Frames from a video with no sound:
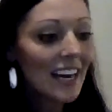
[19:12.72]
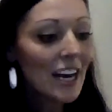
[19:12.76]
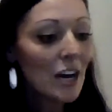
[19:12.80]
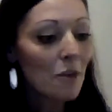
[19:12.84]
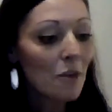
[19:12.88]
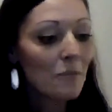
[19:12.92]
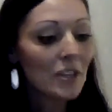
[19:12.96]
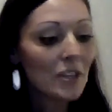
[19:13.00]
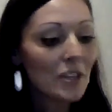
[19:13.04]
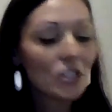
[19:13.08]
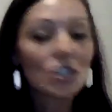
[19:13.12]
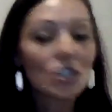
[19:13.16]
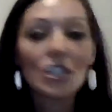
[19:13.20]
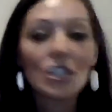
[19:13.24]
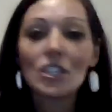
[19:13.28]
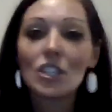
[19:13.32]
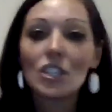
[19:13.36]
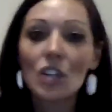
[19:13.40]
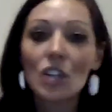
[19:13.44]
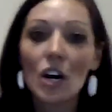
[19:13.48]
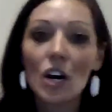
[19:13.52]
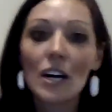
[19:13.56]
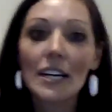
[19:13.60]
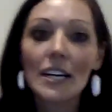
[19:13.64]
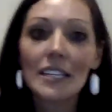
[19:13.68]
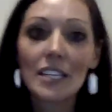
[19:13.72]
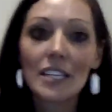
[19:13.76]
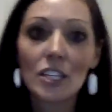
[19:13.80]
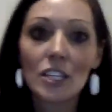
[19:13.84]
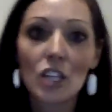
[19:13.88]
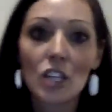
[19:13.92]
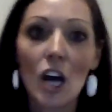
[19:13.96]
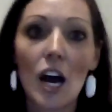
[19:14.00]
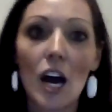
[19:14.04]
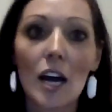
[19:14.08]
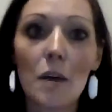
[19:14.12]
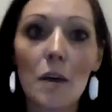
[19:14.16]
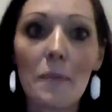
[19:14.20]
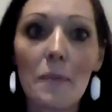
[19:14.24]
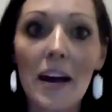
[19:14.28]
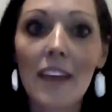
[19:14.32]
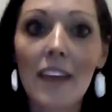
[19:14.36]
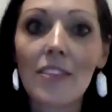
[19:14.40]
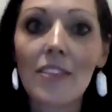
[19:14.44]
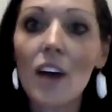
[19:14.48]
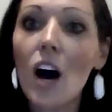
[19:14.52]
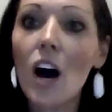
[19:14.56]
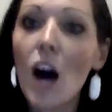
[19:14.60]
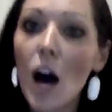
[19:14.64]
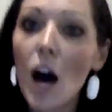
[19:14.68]
But she started to talk
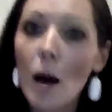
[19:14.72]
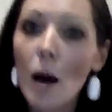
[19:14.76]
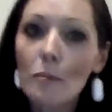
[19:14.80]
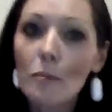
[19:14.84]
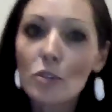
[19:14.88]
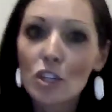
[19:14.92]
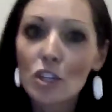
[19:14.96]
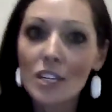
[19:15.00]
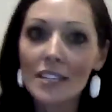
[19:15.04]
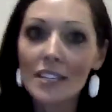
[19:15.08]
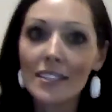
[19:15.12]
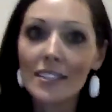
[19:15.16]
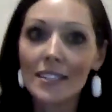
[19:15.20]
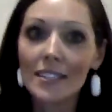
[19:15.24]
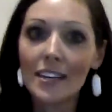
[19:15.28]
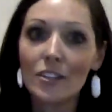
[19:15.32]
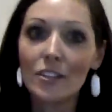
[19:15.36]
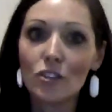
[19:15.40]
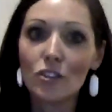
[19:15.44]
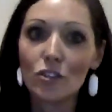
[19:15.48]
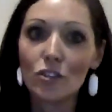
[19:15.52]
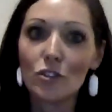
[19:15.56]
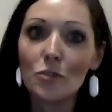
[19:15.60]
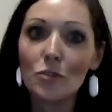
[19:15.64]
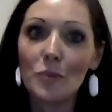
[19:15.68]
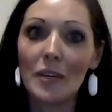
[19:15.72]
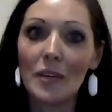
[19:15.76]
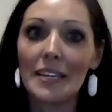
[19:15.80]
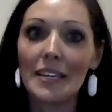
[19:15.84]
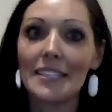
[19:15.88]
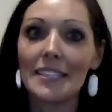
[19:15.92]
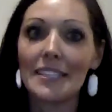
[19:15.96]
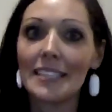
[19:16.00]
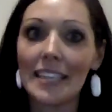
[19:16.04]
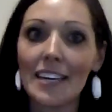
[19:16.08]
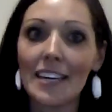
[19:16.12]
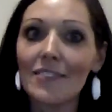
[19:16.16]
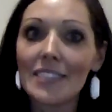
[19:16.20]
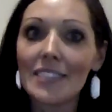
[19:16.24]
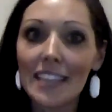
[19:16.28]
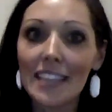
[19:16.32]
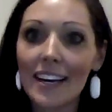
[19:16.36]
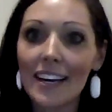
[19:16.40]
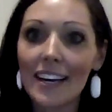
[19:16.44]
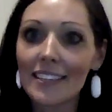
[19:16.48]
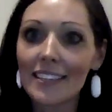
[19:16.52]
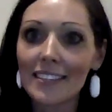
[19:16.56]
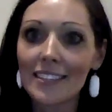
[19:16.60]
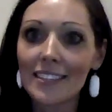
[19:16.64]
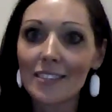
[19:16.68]
about the options that Juice Plus gives
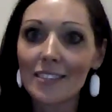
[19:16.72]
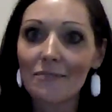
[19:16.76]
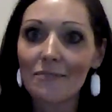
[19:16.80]
us.